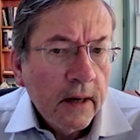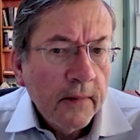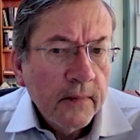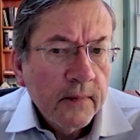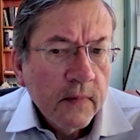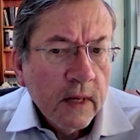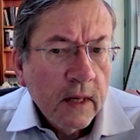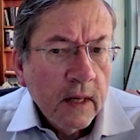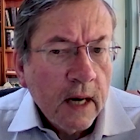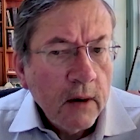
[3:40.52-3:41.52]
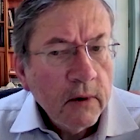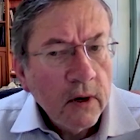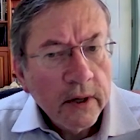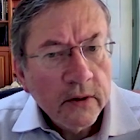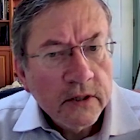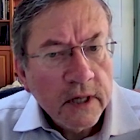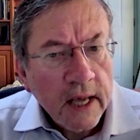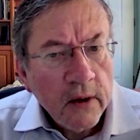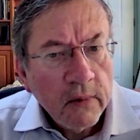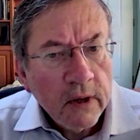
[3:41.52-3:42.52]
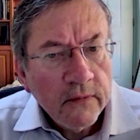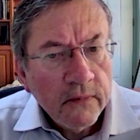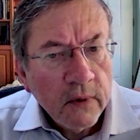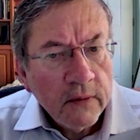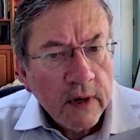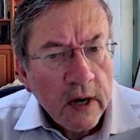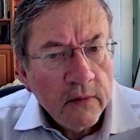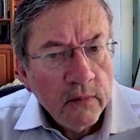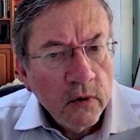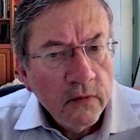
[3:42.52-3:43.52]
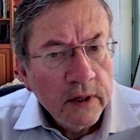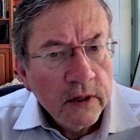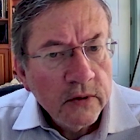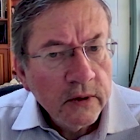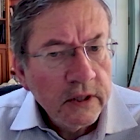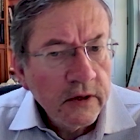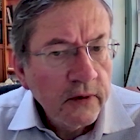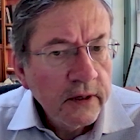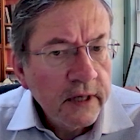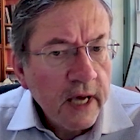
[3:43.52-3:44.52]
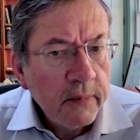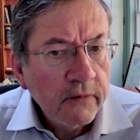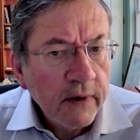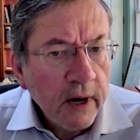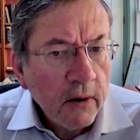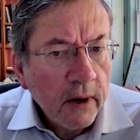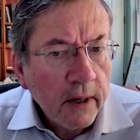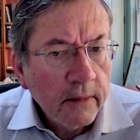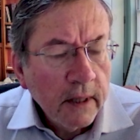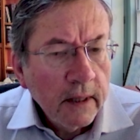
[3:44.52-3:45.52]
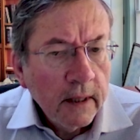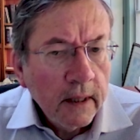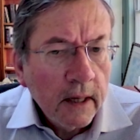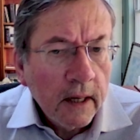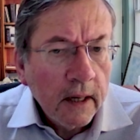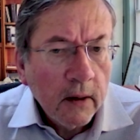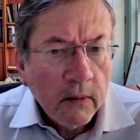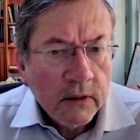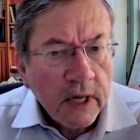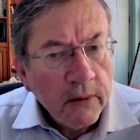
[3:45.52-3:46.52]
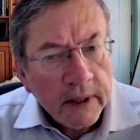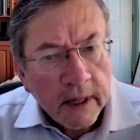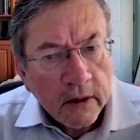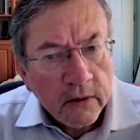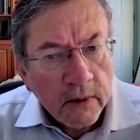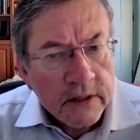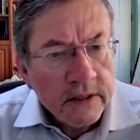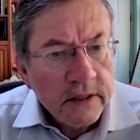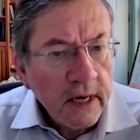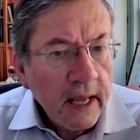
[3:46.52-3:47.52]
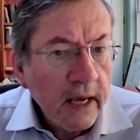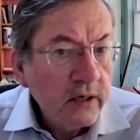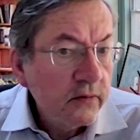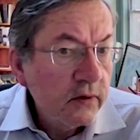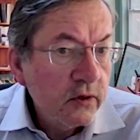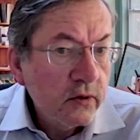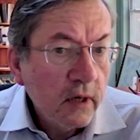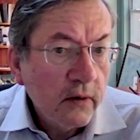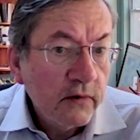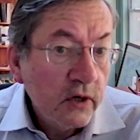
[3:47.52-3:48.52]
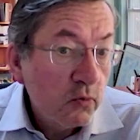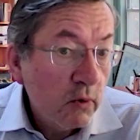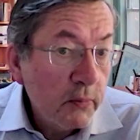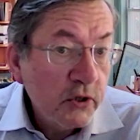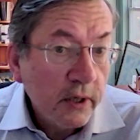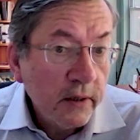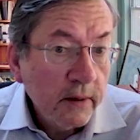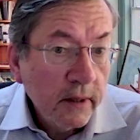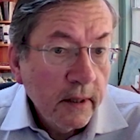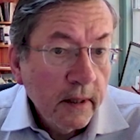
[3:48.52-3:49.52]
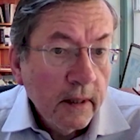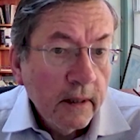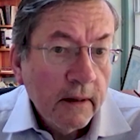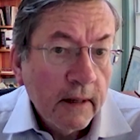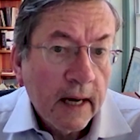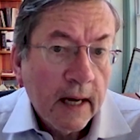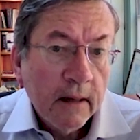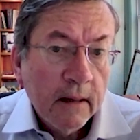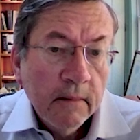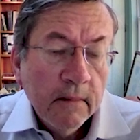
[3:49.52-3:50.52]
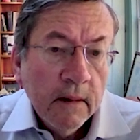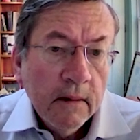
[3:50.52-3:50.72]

I would argue today we've kind of moved into a different type of era, which I would characterize as an age of disruption, that